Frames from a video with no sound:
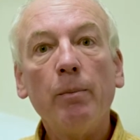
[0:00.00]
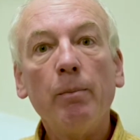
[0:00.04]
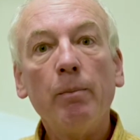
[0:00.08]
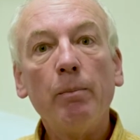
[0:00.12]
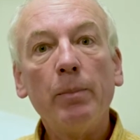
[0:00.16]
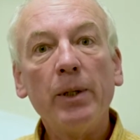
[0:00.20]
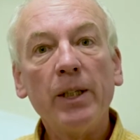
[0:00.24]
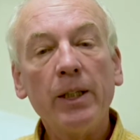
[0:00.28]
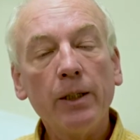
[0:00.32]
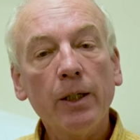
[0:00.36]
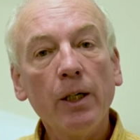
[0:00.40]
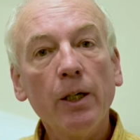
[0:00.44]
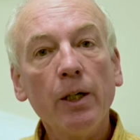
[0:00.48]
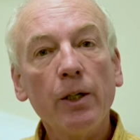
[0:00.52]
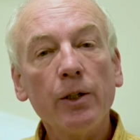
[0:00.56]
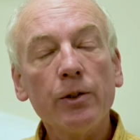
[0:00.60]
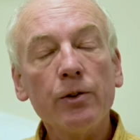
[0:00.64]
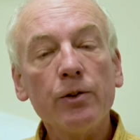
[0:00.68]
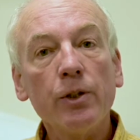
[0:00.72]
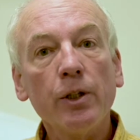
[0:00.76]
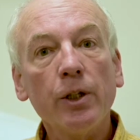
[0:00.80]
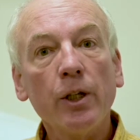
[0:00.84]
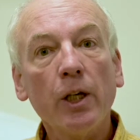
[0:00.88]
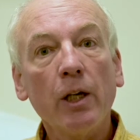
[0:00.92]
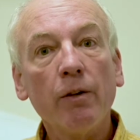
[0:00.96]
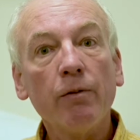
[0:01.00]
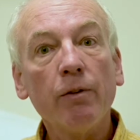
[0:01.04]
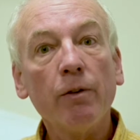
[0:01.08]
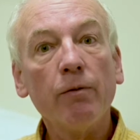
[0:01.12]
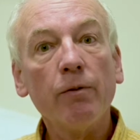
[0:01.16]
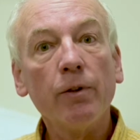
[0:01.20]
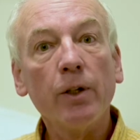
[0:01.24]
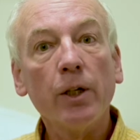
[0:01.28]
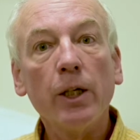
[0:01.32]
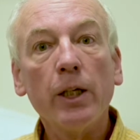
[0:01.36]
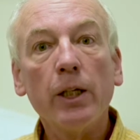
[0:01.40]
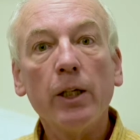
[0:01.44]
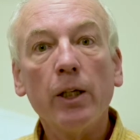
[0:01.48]
because they have a
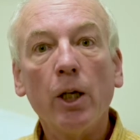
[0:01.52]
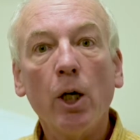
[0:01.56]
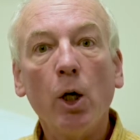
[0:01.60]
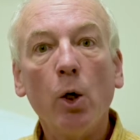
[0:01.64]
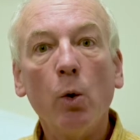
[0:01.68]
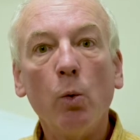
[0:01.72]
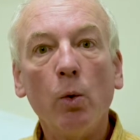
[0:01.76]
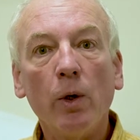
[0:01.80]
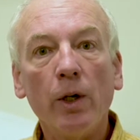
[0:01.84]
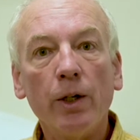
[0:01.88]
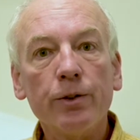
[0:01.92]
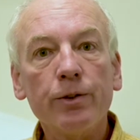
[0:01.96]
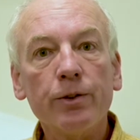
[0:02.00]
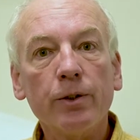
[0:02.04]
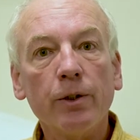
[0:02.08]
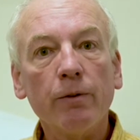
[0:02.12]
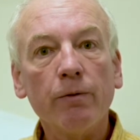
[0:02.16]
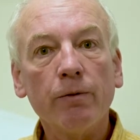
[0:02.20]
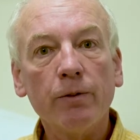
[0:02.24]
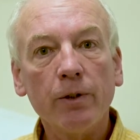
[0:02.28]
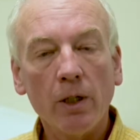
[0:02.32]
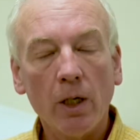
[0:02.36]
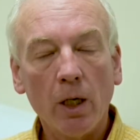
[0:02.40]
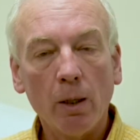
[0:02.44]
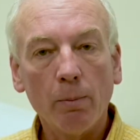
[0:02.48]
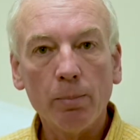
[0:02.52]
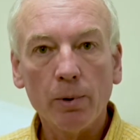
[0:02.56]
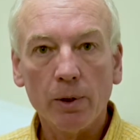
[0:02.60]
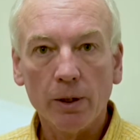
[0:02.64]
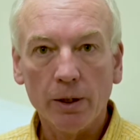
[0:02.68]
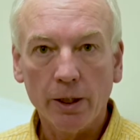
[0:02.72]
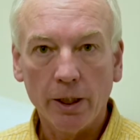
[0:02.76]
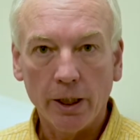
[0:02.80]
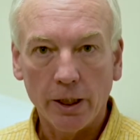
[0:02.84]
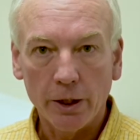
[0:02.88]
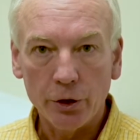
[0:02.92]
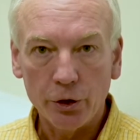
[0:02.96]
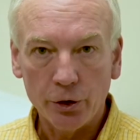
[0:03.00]
very low risk of
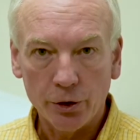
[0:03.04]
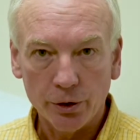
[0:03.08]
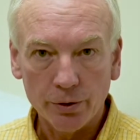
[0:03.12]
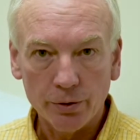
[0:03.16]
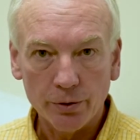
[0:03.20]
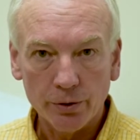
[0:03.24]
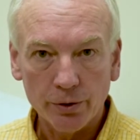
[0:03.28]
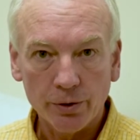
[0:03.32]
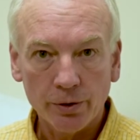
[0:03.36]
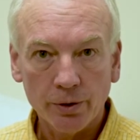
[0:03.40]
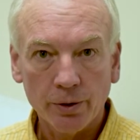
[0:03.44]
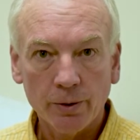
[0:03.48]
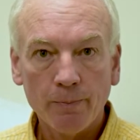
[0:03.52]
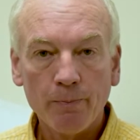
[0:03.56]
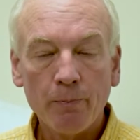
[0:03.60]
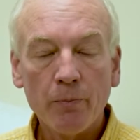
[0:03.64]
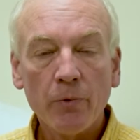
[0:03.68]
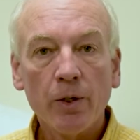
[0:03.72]
complications.